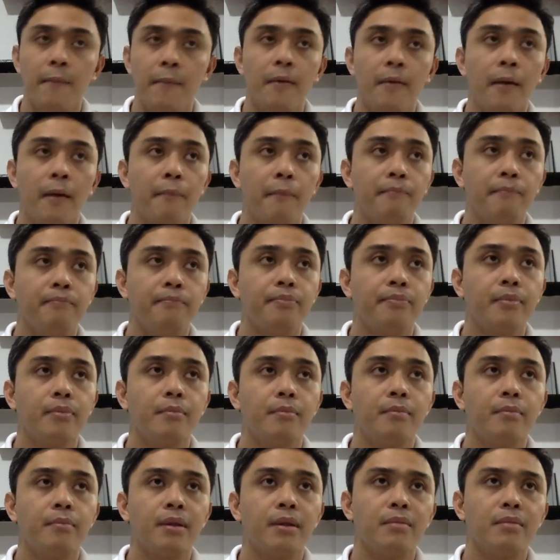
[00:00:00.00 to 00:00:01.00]

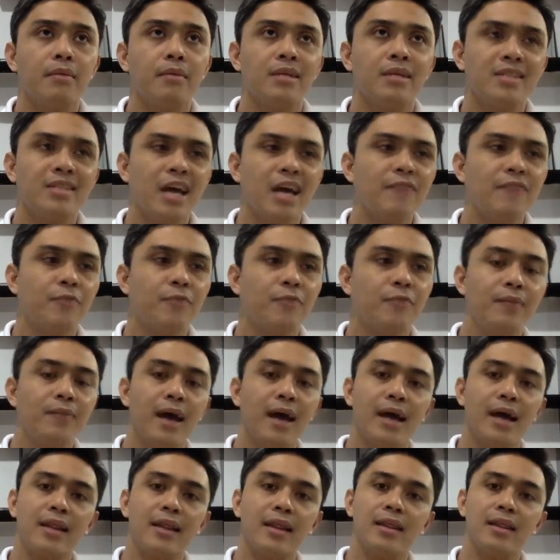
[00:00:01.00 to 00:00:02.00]
But aside from
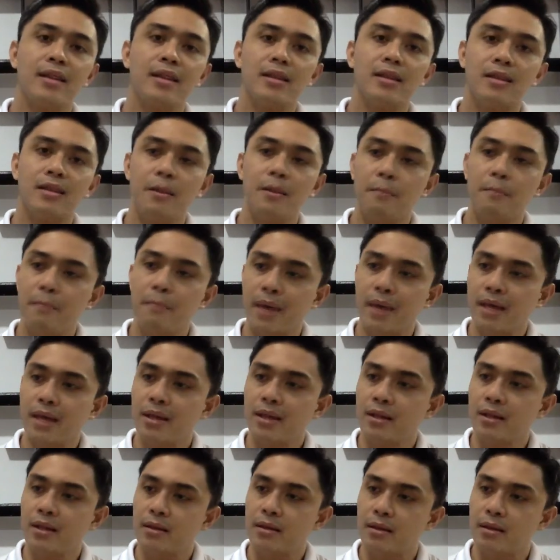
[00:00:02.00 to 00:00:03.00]
that, the
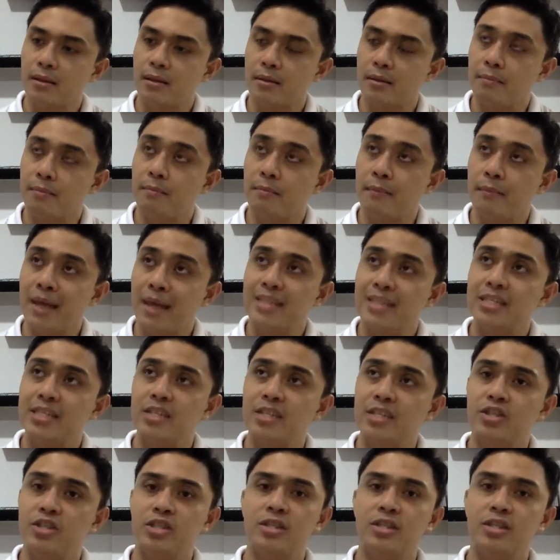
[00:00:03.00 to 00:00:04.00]
main
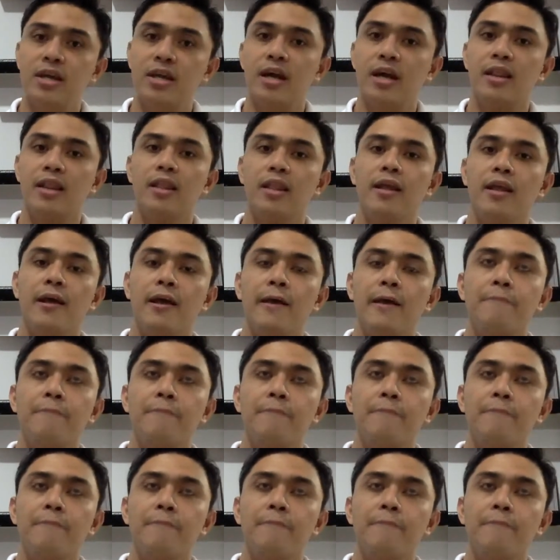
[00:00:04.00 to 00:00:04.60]
message is that